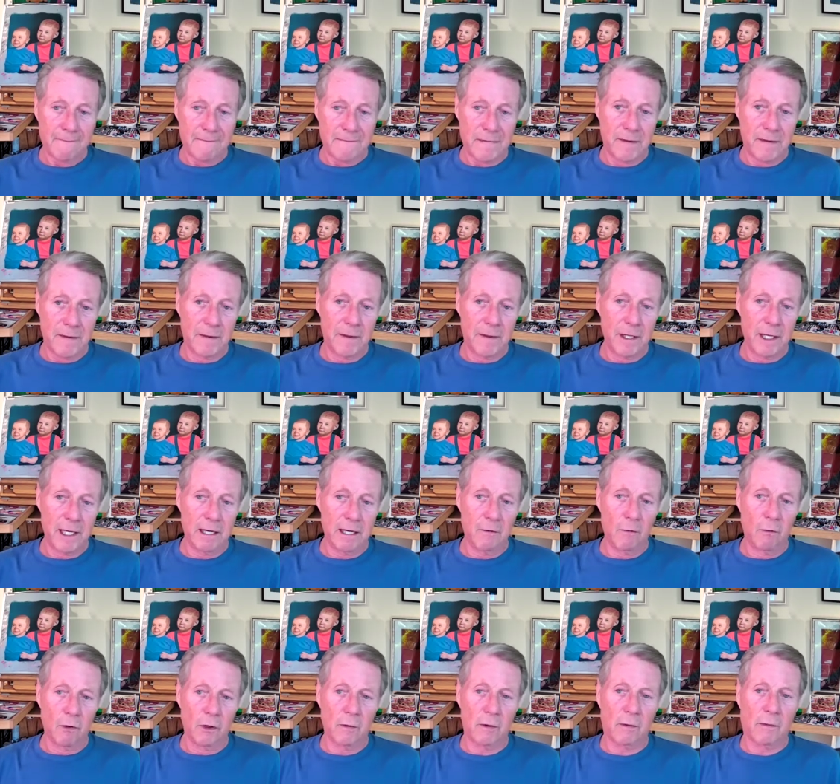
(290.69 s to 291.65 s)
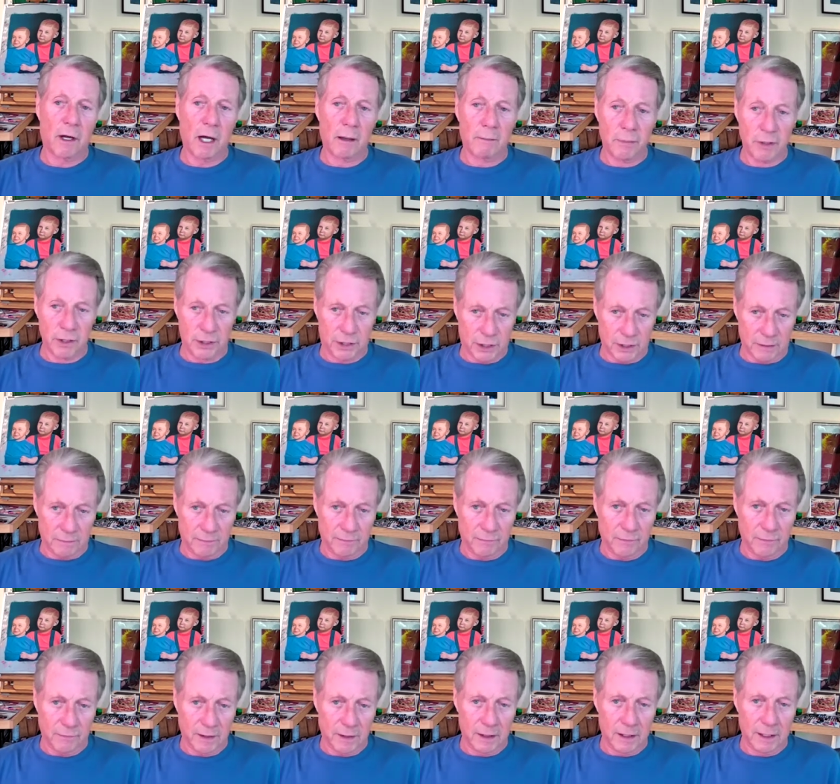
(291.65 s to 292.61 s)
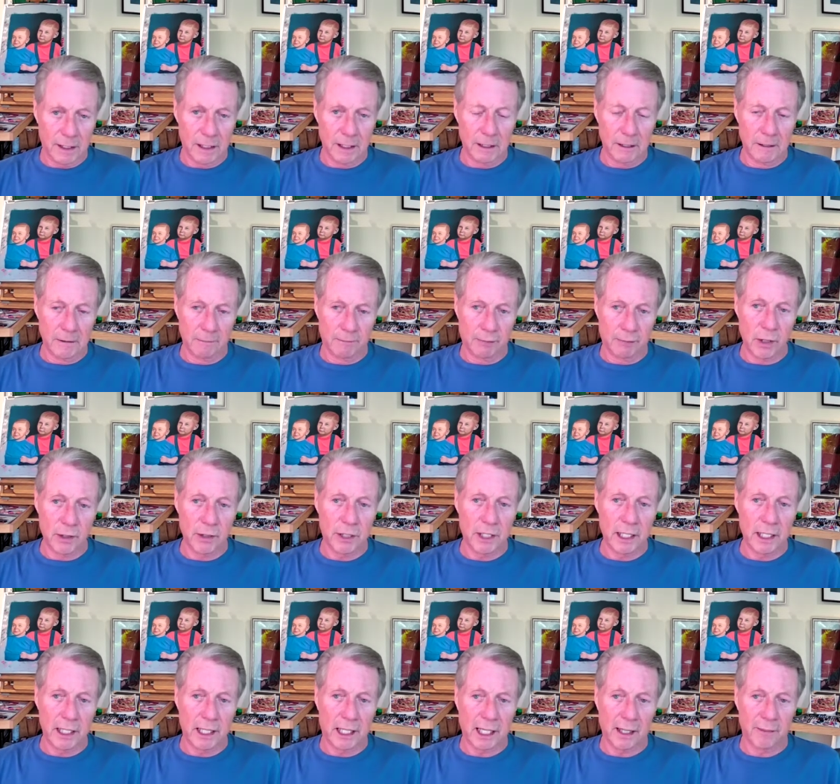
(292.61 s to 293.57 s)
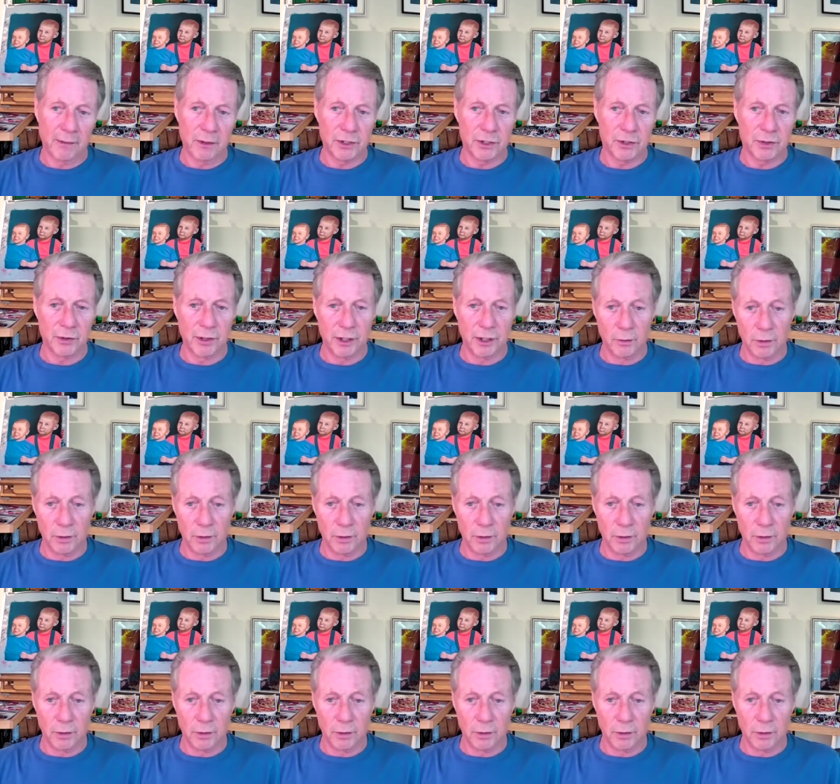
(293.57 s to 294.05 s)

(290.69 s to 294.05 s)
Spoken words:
they were cumbersome. The protein chemistry